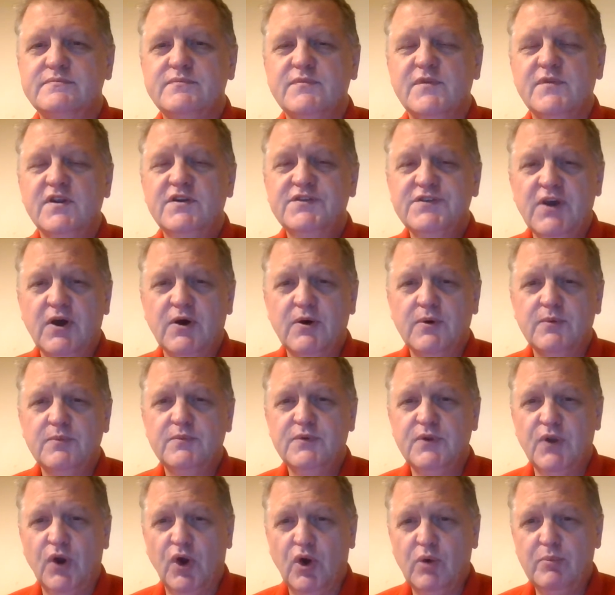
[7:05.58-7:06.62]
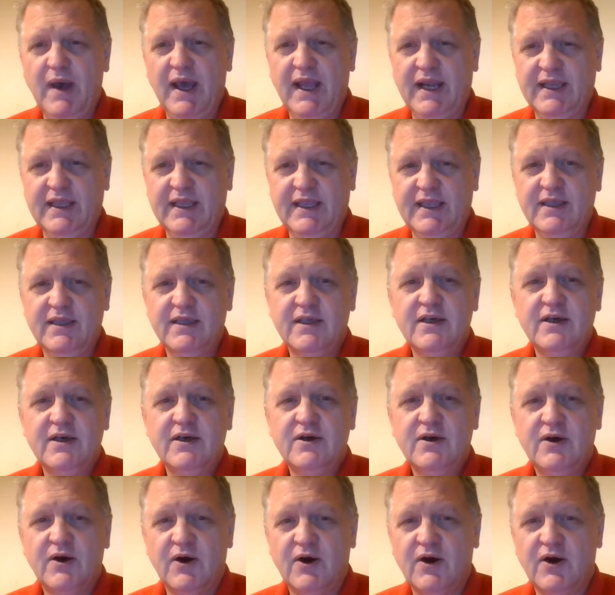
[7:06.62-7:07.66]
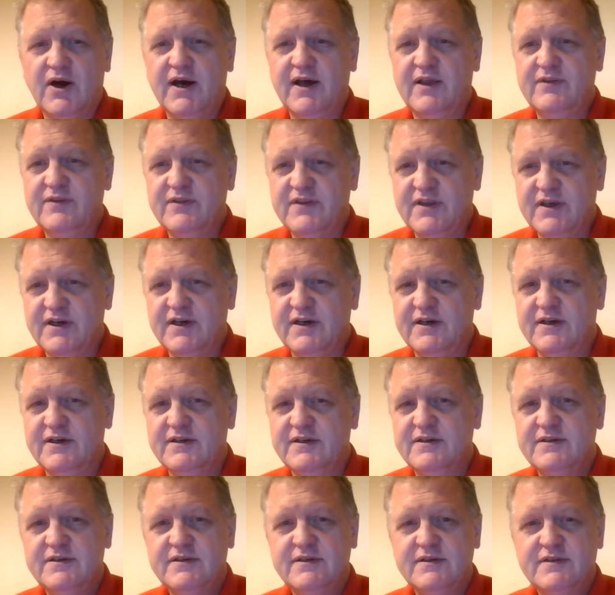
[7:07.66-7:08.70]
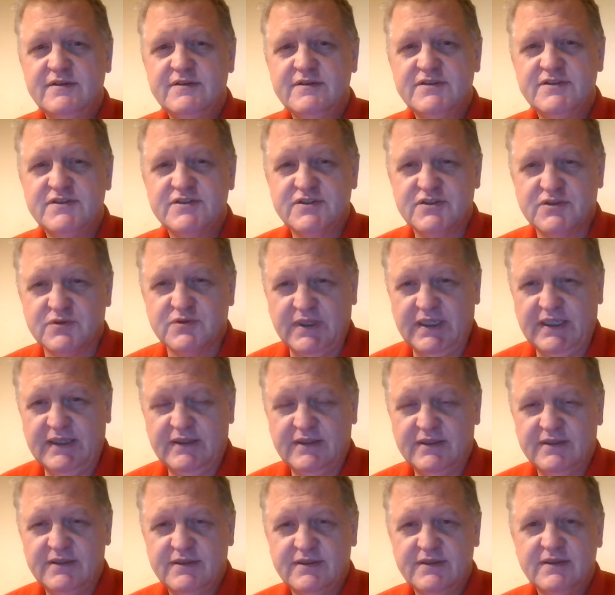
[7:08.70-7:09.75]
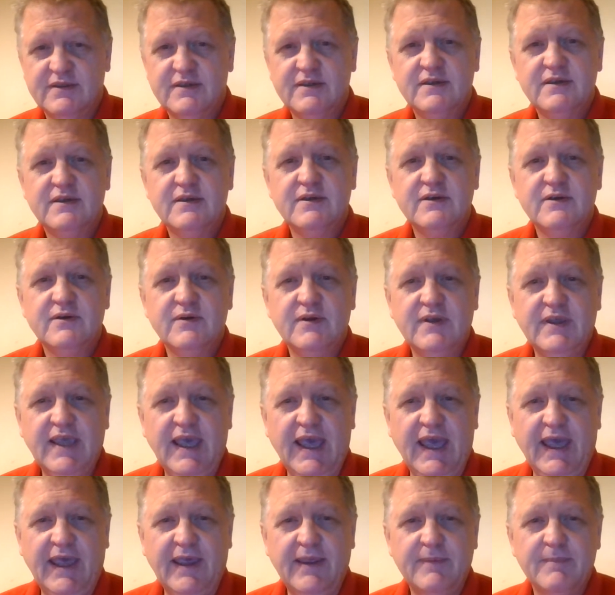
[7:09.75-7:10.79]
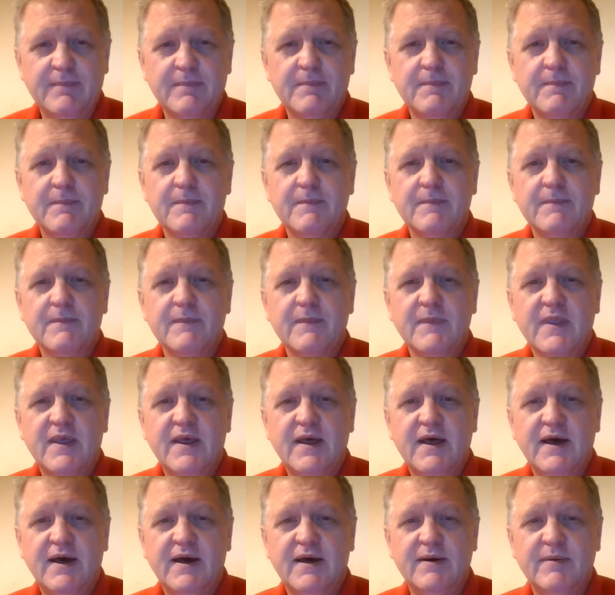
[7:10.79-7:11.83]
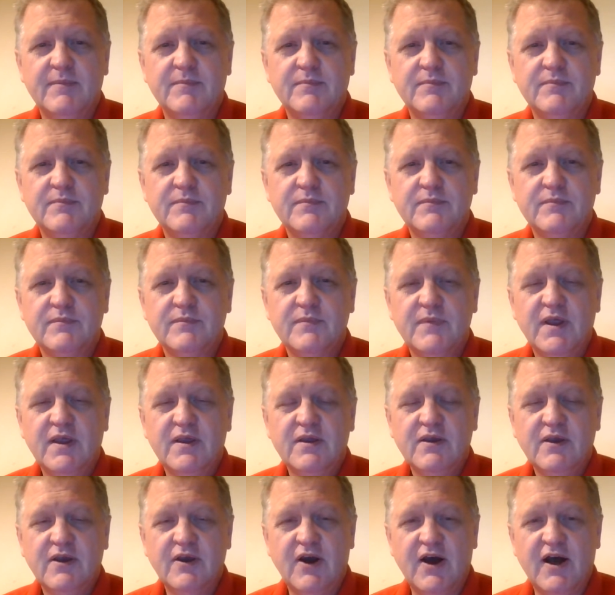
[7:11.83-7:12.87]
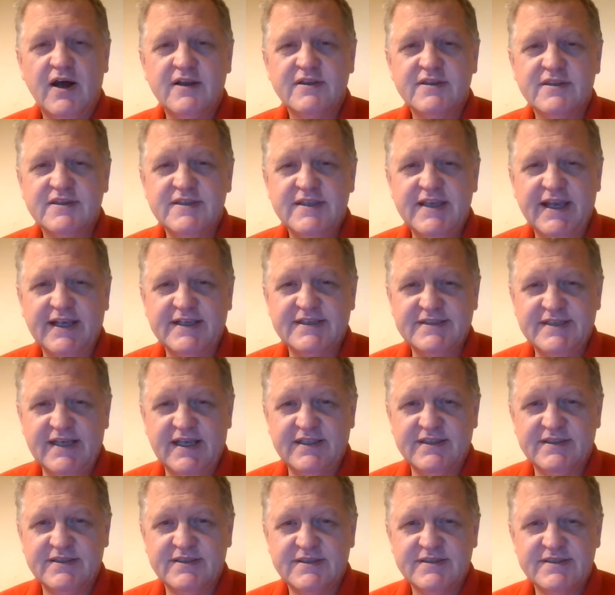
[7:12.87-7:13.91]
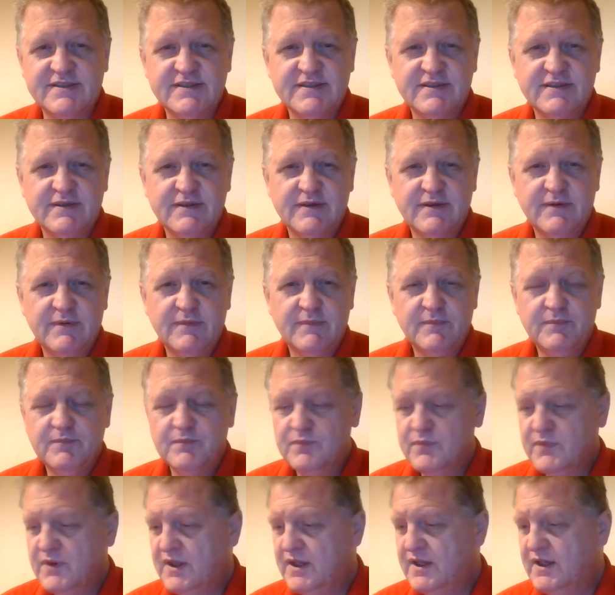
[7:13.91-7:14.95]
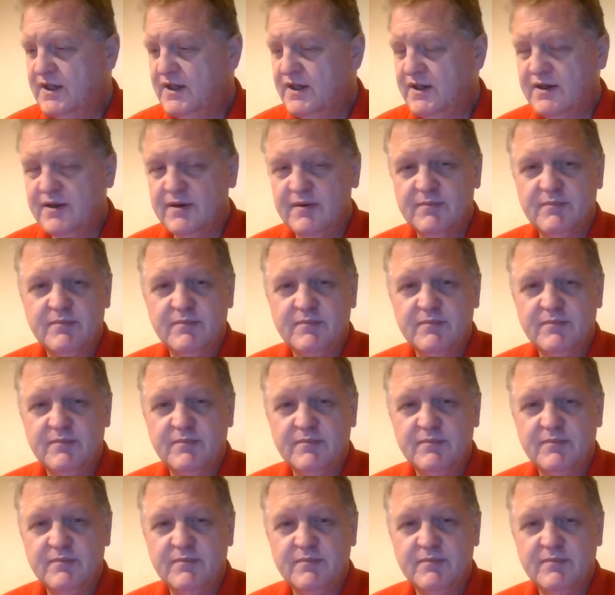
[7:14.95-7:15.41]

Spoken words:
So nobody on the street. Okay. On to the next sentence. Let